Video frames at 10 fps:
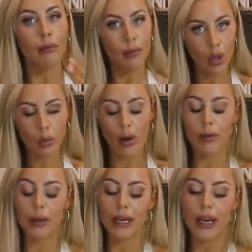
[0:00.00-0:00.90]
meal
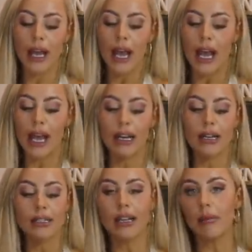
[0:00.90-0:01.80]
prepping
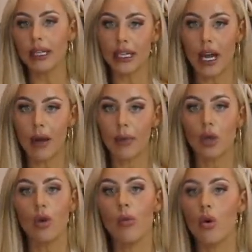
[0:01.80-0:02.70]
and doubling up
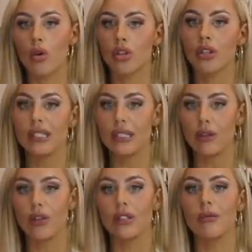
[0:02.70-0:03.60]
your portions in
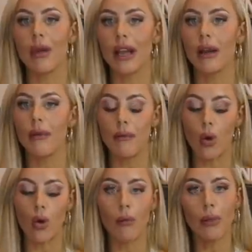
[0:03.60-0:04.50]
order to make
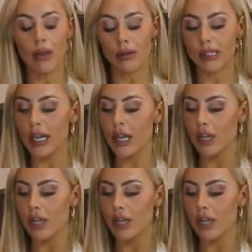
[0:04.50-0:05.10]
more meals.